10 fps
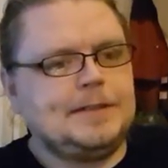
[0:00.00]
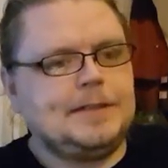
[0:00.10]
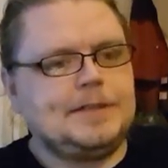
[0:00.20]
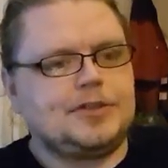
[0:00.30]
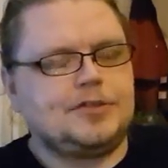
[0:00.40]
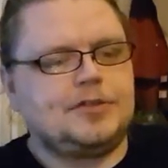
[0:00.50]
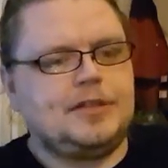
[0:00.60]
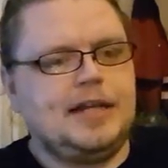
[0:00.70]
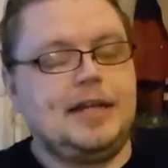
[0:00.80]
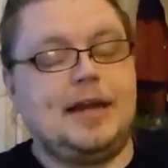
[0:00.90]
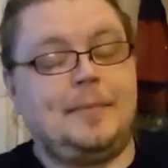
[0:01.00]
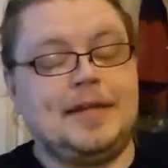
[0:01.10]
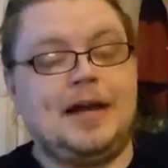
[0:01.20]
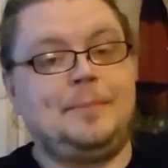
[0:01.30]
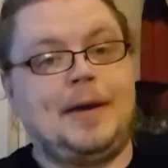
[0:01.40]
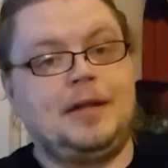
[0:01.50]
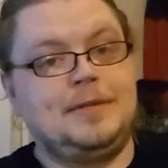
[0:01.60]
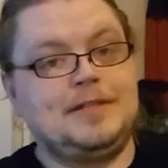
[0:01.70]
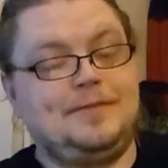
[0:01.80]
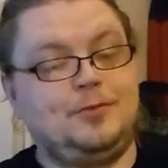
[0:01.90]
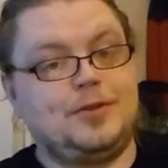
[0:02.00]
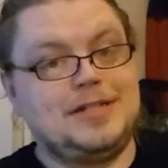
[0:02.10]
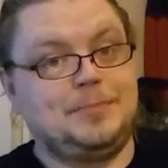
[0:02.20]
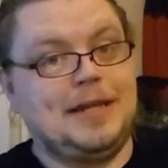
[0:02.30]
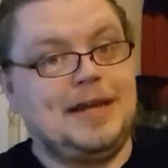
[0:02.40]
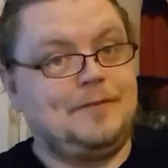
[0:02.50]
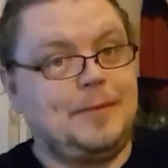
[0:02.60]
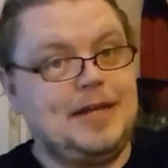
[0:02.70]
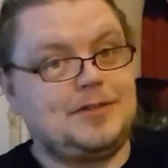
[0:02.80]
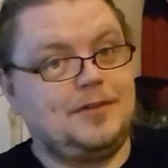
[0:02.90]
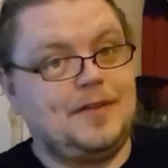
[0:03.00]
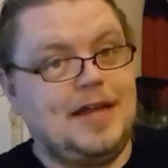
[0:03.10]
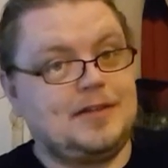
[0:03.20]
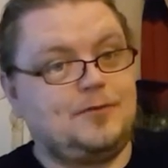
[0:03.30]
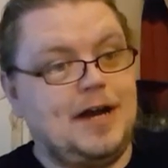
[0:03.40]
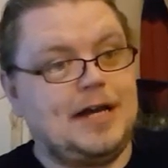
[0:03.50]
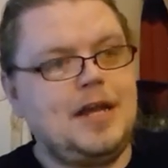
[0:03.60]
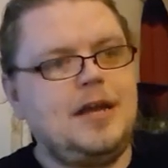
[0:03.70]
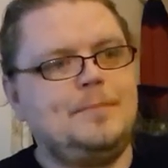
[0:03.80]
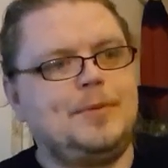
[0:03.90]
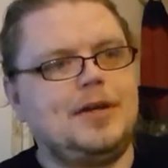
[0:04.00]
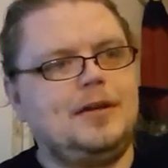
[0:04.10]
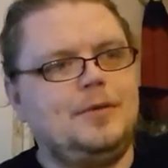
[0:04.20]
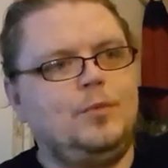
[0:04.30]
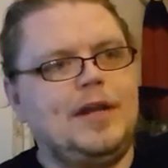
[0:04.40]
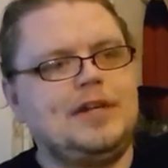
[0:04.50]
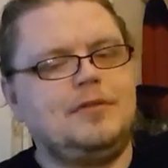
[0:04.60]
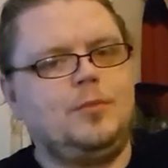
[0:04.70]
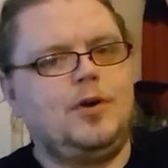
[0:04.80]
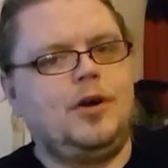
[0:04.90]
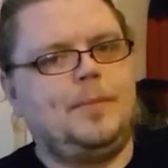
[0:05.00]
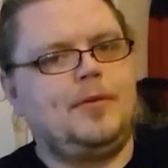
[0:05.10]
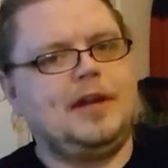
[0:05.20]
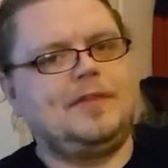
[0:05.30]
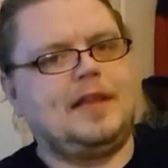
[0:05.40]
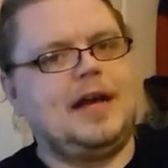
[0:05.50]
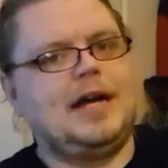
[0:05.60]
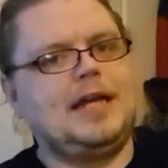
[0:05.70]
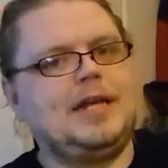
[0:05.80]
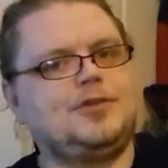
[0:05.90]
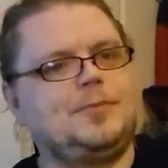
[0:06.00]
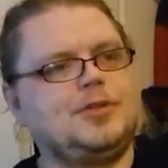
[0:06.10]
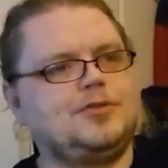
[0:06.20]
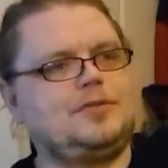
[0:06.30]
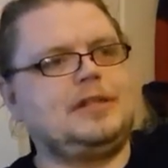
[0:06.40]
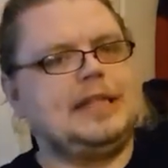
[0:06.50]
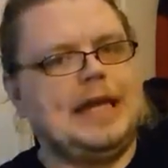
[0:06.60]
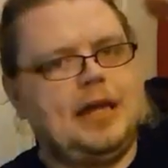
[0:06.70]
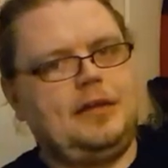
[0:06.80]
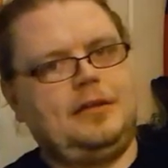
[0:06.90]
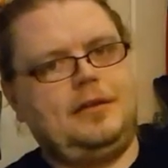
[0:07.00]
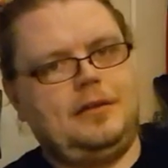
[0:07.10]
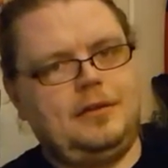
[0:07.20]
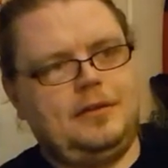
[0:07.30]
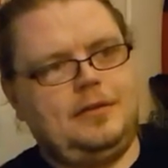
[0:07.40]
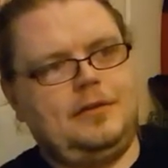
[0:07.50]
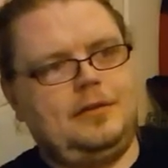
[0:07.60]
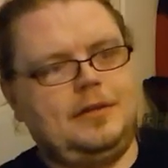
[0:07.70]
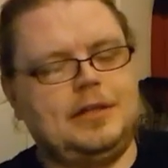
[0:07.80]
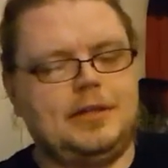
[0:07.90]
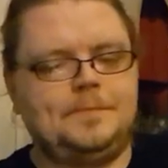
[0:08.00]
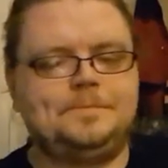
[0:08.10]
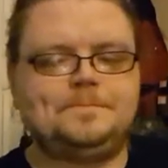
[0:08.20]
It should, I mean, by all means, if they want to display information on there, that's fine, but when you're at warp or anything like that, it should be just clear, you know.